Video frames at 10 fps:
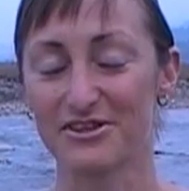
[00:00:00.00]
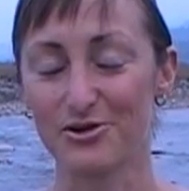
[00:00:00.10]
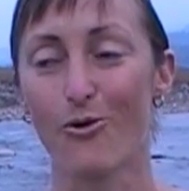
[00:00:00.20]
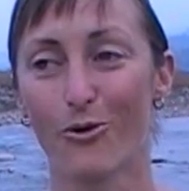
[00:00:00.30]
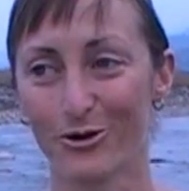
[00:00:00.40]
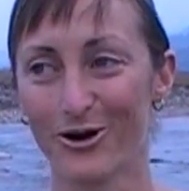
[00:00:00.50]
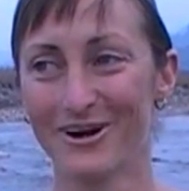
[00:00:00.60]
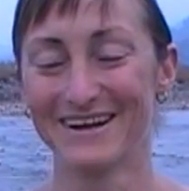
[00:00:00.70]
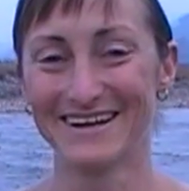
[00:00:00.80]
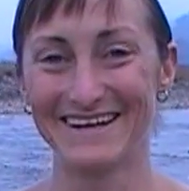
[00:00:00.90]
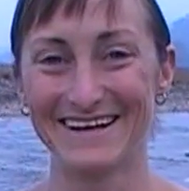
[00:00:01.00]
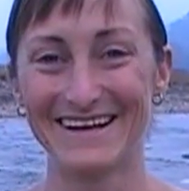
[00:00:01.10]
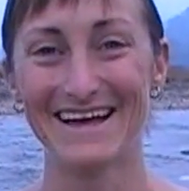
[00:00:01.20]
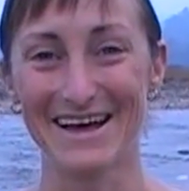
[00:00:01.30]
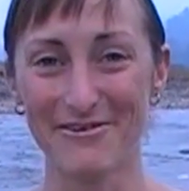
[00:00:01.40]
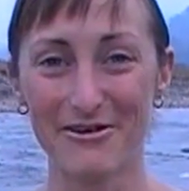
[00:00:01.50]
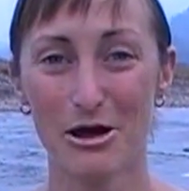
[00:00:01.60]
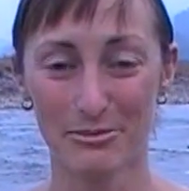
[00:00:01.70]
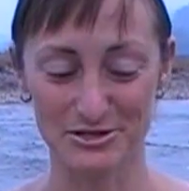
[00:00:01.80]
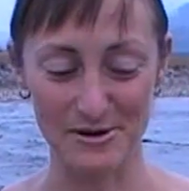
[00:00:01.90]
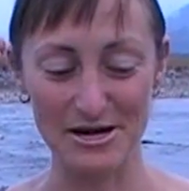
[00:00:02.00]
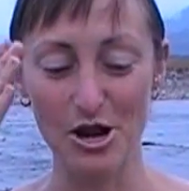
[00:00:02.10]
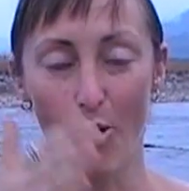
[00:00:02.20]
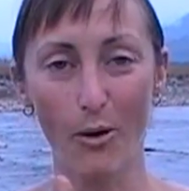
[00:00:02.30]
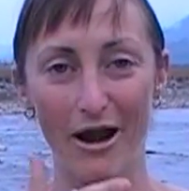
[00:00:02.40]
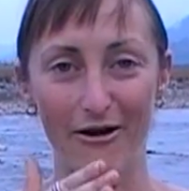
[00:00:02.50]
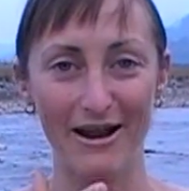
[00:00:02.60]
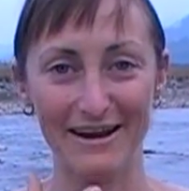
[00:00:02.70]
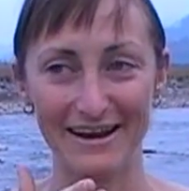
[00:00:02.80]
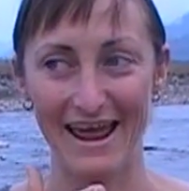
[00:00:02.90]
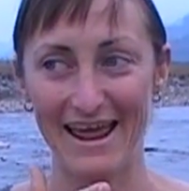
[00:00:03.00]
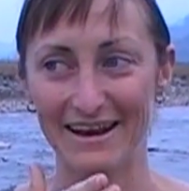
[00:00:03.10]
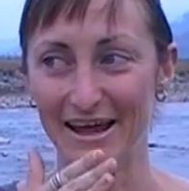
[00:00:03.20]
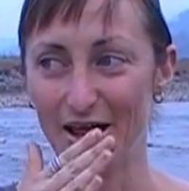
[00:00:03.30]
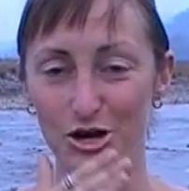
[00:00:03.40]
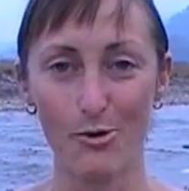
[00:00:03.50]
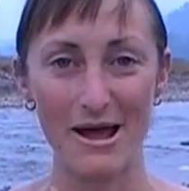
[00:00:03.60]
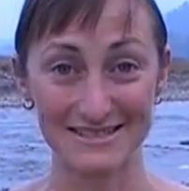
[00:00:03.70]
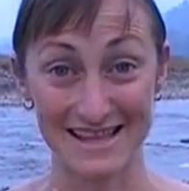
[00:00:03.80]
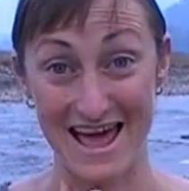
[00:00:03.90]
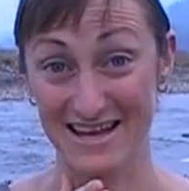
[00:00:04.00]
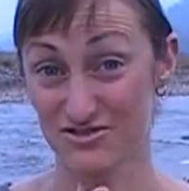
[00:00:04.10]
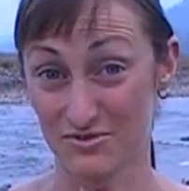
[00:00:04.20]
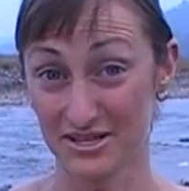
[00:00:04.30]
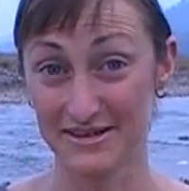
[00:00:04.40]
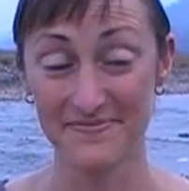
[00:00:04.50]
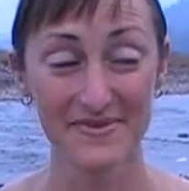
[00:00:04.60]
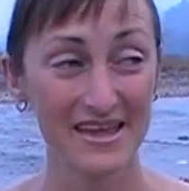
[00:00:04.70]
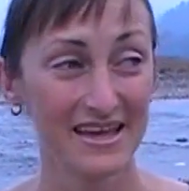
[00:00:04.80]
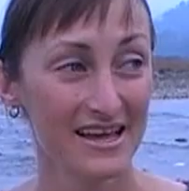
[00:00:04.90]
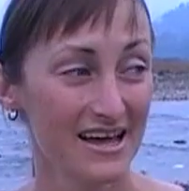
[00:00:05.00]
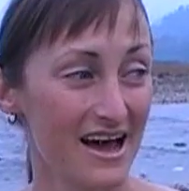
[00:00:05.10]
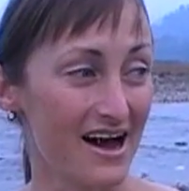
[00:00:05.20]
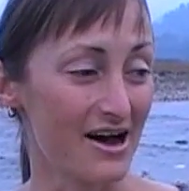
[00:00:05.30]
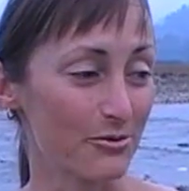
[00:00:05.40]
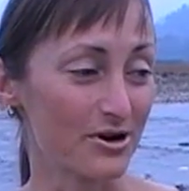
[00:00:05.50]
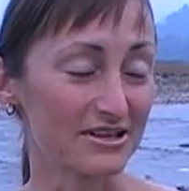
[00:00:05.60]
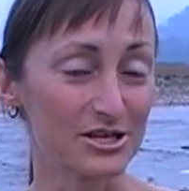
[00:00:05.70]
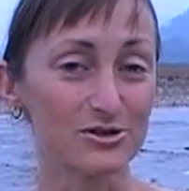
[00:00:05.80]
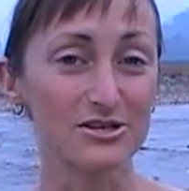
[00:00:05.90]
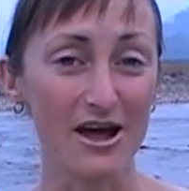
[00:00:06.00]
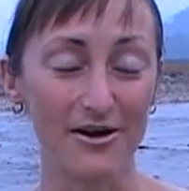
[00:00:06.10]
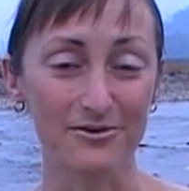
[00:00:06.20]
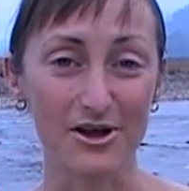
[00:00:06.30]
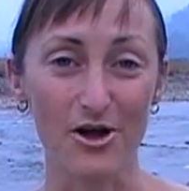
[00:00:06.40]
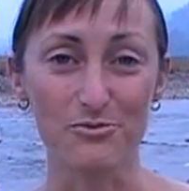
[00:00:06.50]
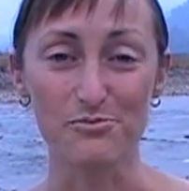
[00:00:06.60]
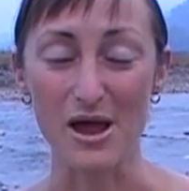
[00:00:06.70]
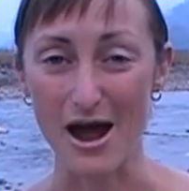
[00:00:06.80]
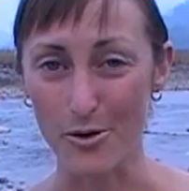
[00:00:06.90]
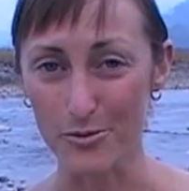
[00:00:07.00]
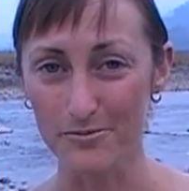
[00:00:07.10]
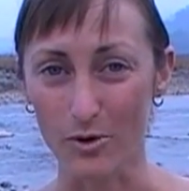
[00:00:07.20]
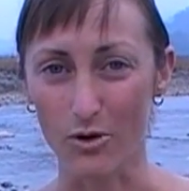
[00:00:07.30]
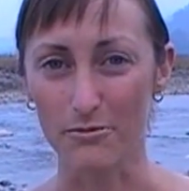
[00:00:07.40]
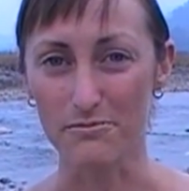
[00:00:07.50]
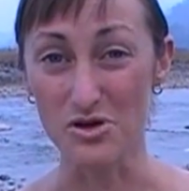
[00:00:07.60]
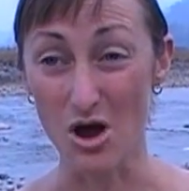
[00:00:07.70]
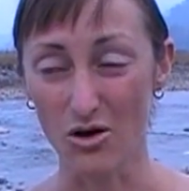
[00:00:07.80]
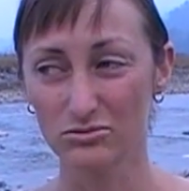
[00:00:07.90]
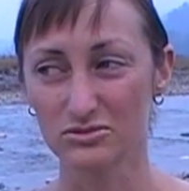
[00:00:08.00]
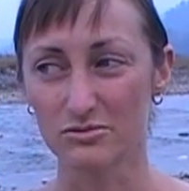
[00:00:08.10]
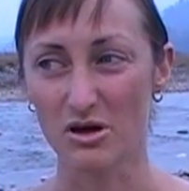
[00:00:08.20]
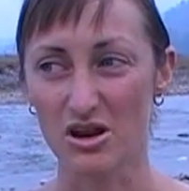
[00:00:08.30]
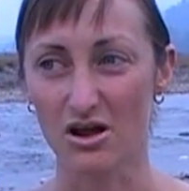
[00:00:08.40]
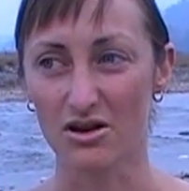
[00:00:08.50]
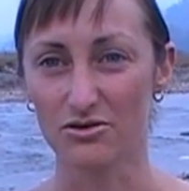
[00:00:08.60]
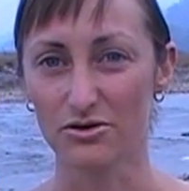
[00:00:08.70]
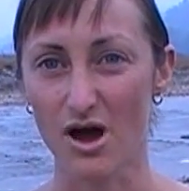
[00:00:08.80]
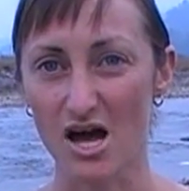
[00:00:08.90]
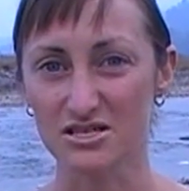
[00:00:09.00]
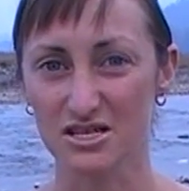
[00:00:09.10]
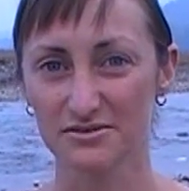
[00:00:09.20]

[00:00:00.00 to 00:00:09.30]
the corner of between nowhere and no man's land, really. We're at a little town called Miao, or Myo, depending on who you ask.